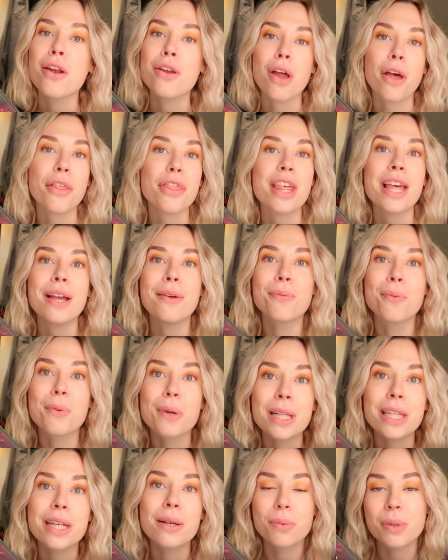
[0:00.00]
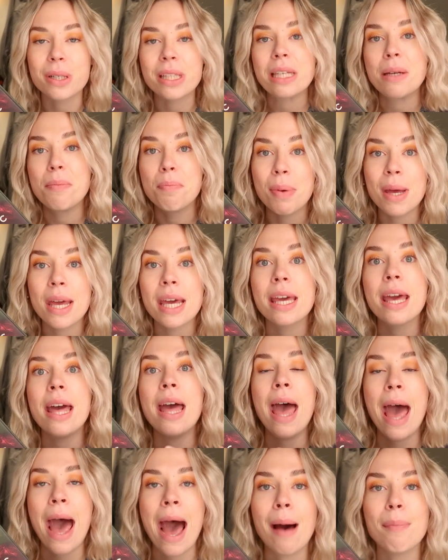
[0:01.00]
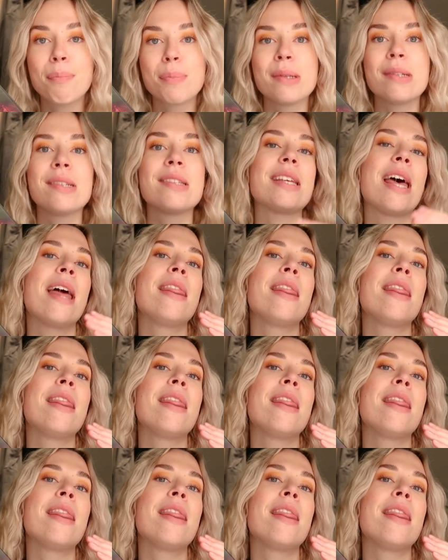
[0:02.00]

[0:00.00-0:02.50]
nothing really, really big happens